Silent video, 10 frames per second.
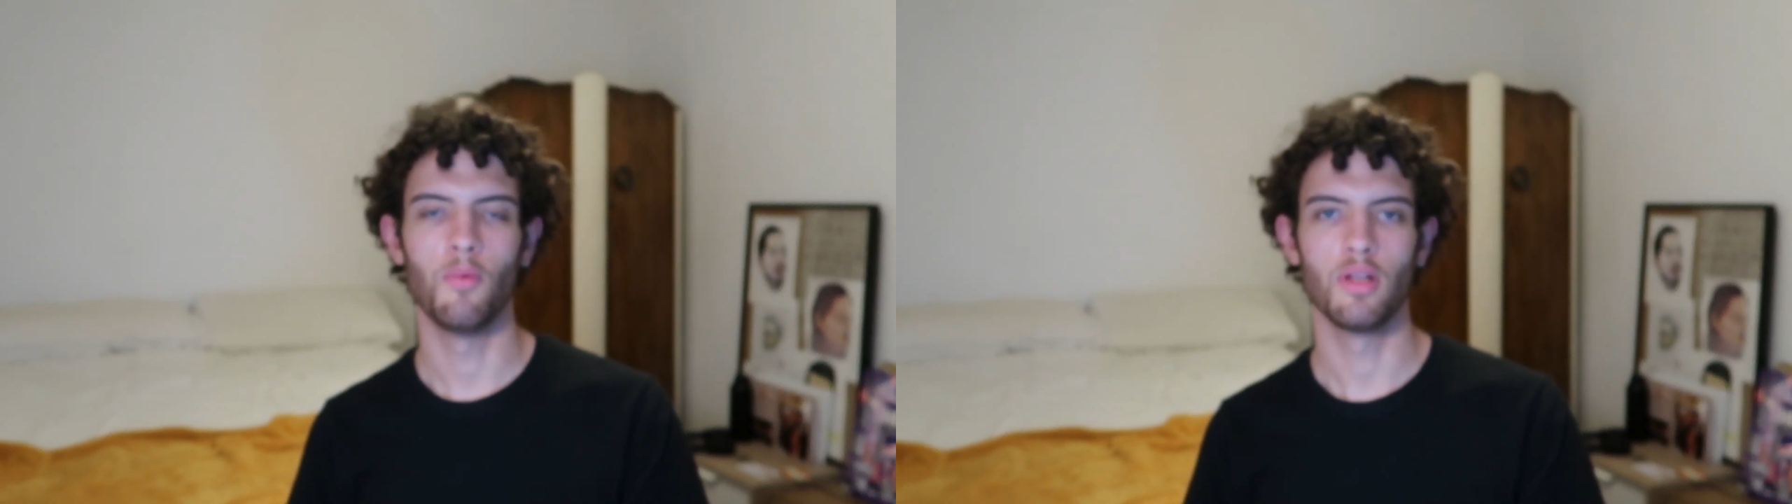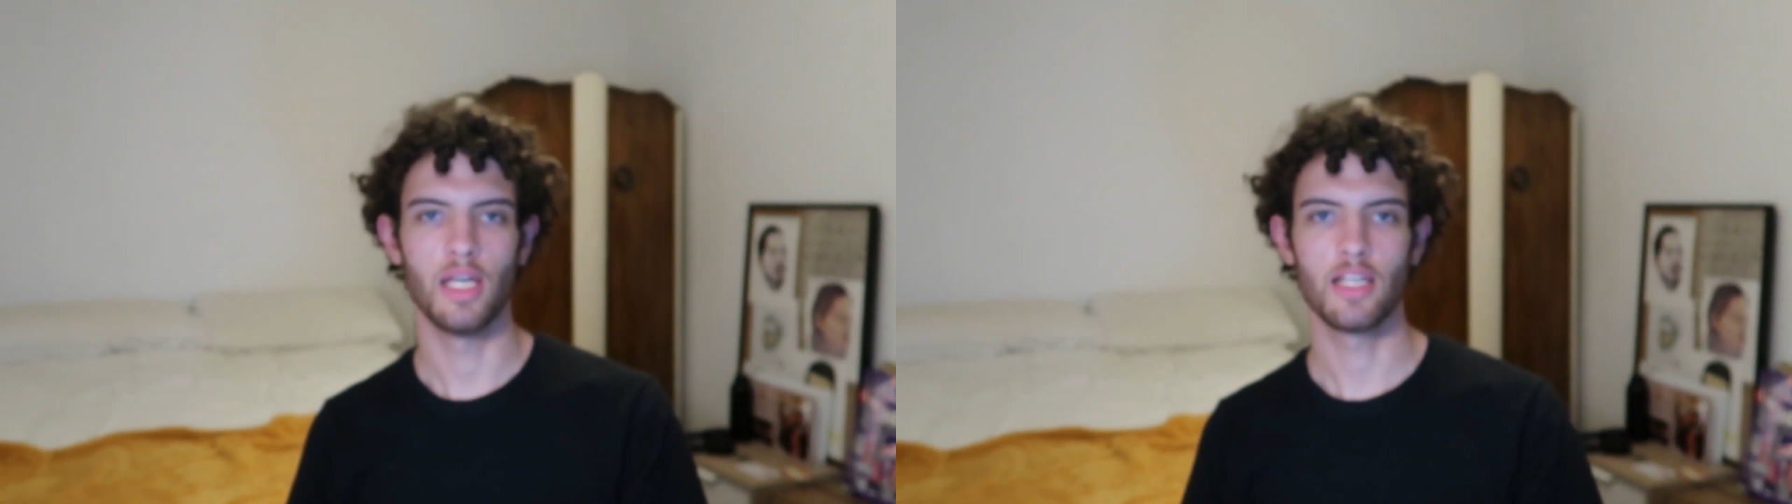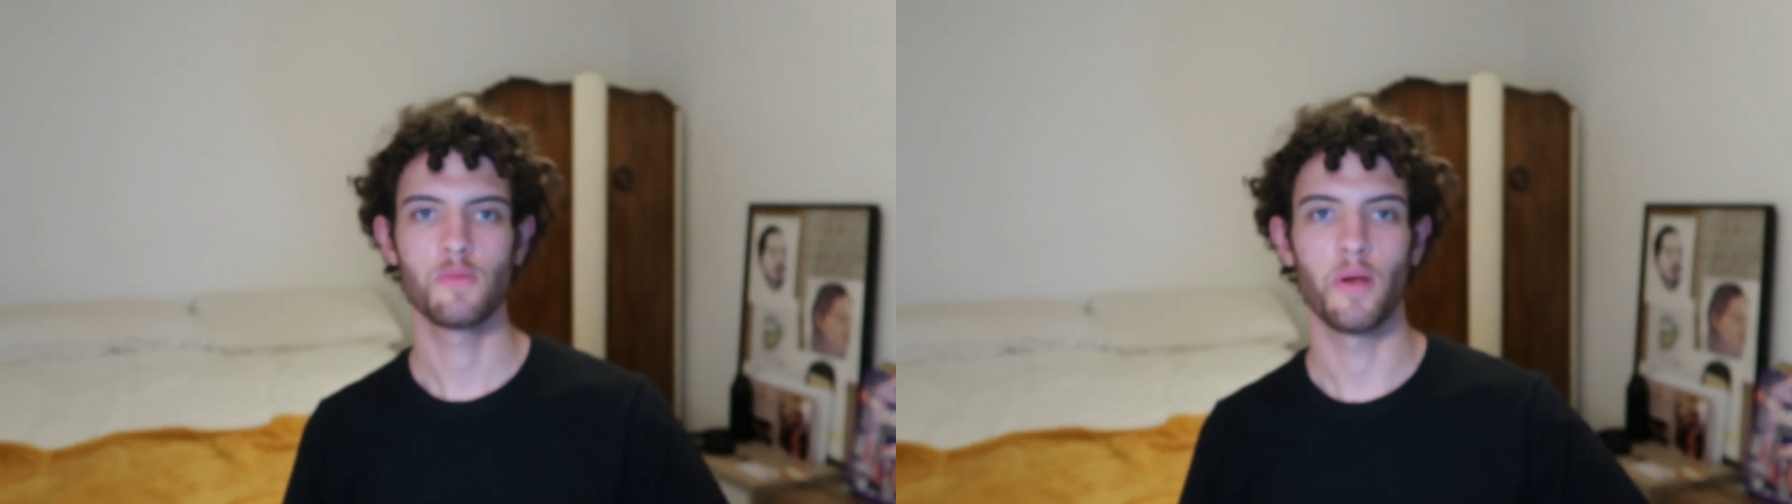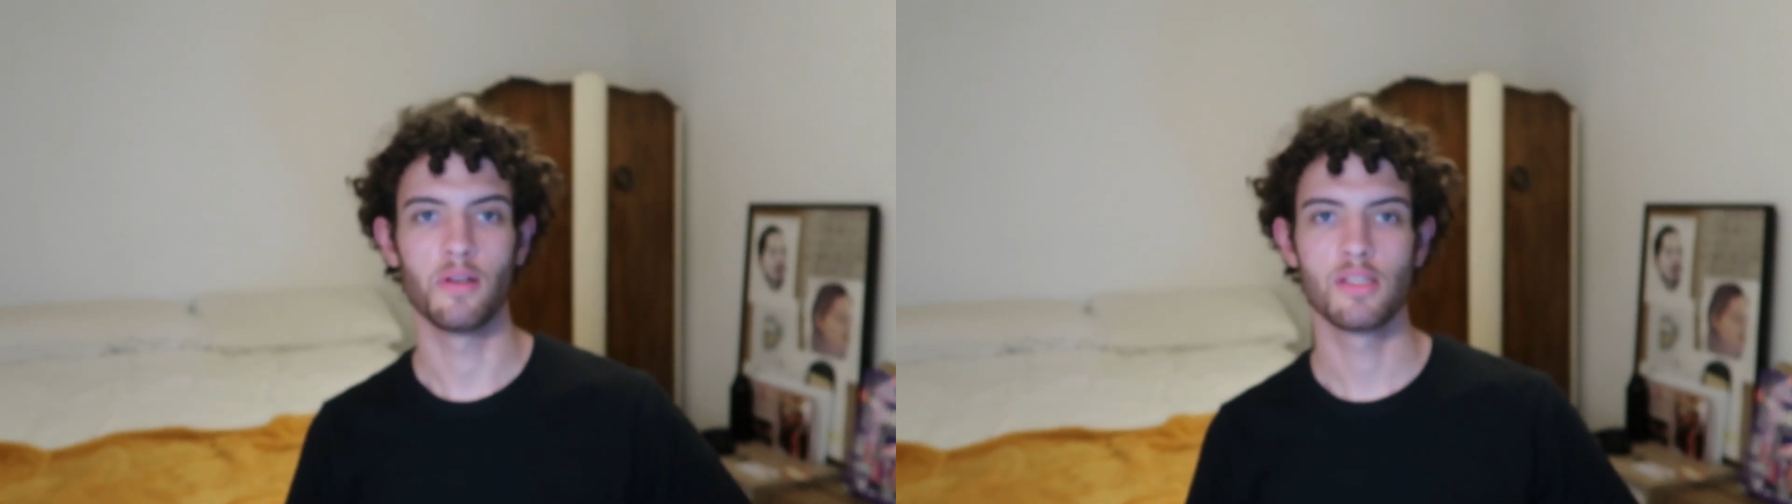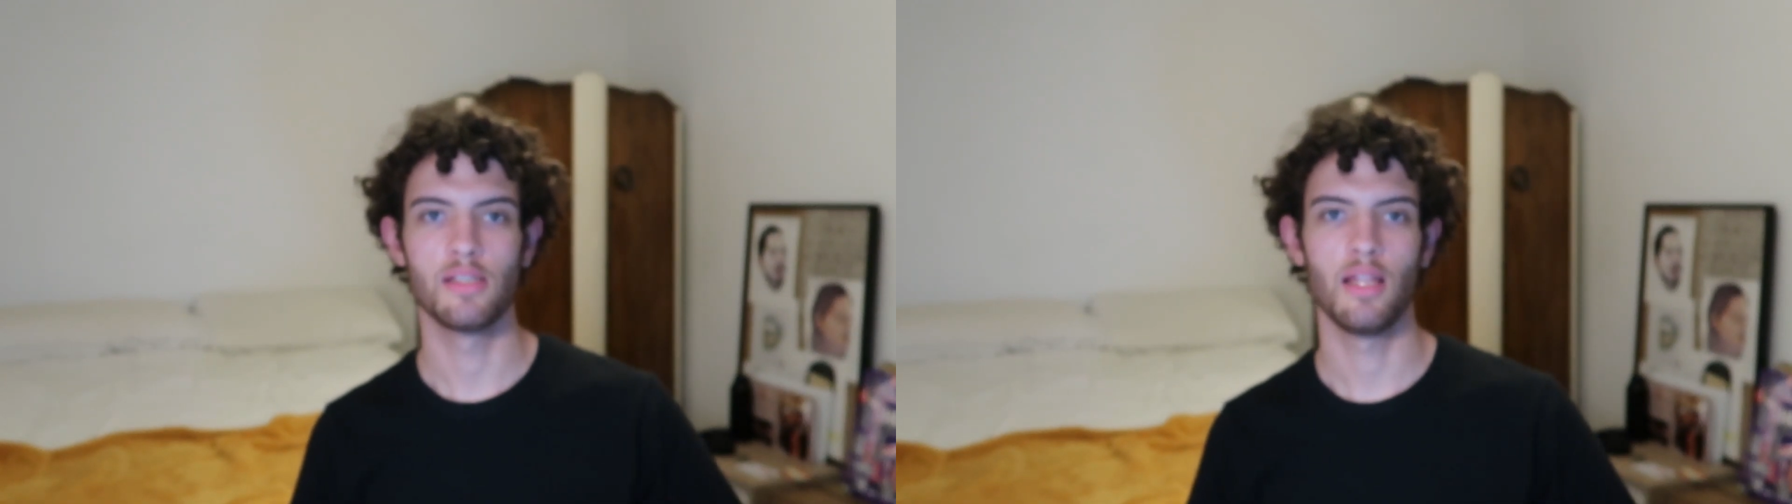what that
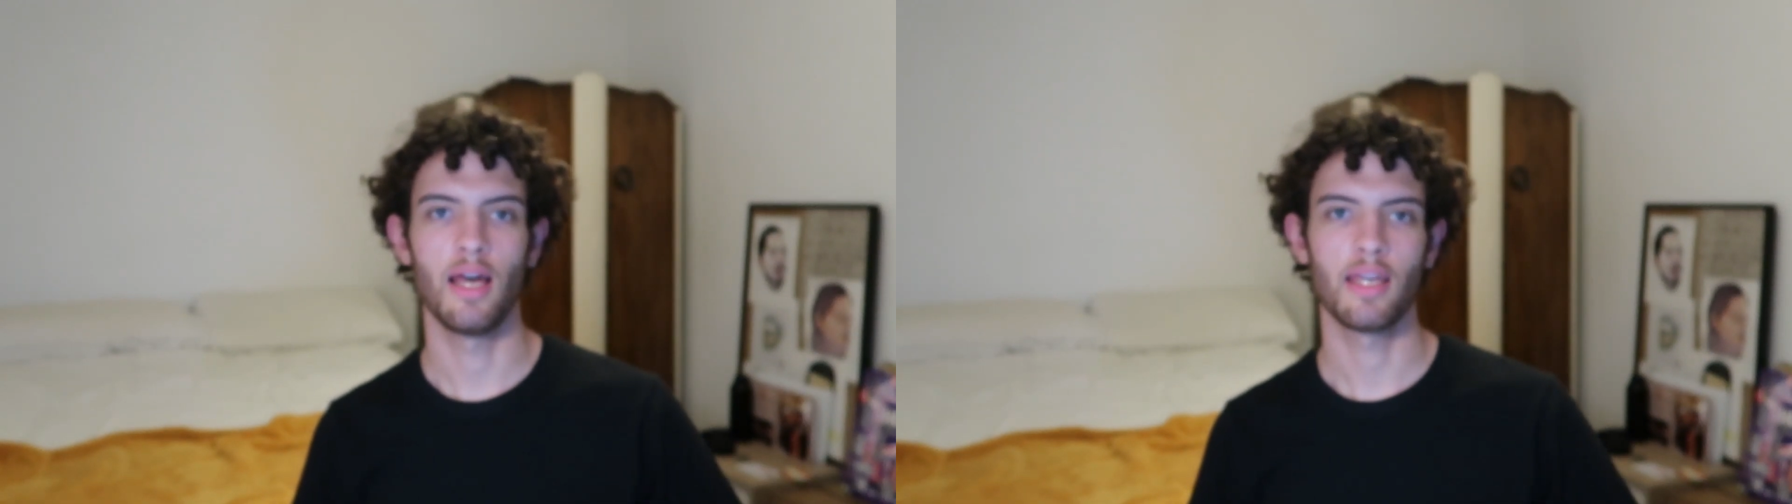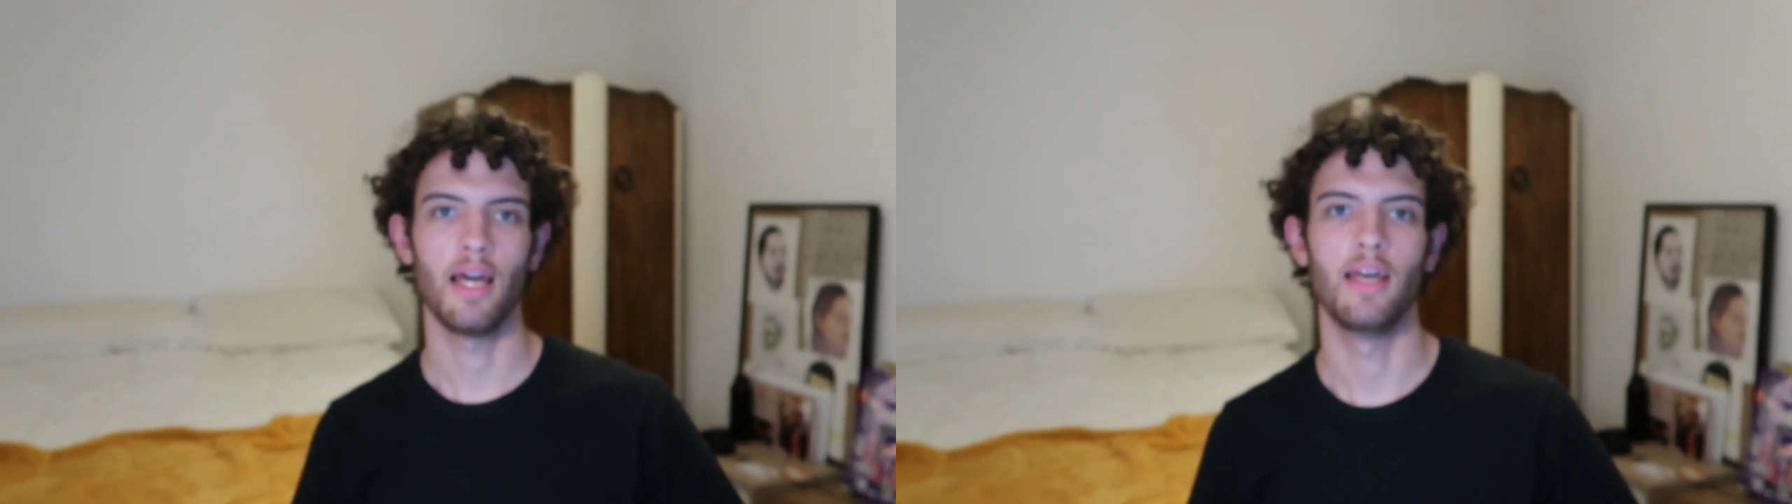experience is like,